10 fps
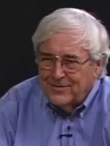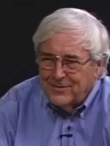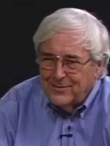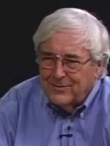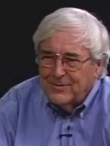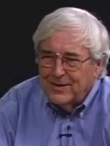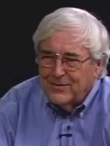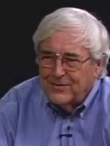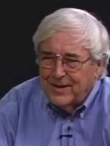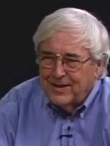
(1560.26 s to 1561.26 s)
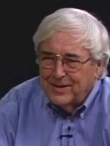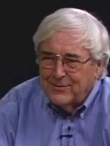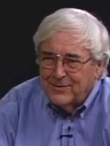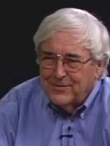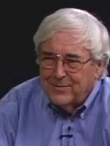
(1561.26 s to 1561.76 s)
So yes, yeah, sailing
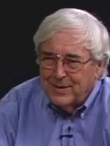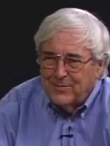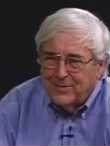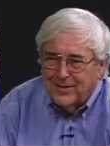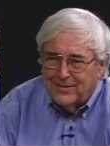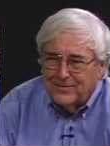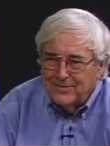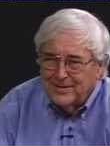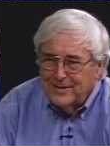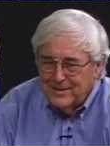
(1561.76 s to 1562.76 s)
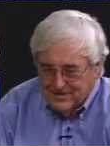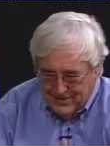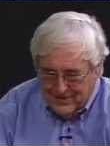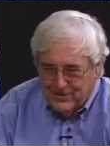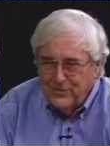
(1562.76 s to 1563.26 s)
was a big part of. But
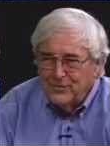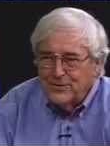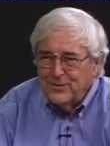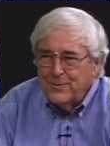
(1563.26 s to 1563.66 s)
and and I didn't too.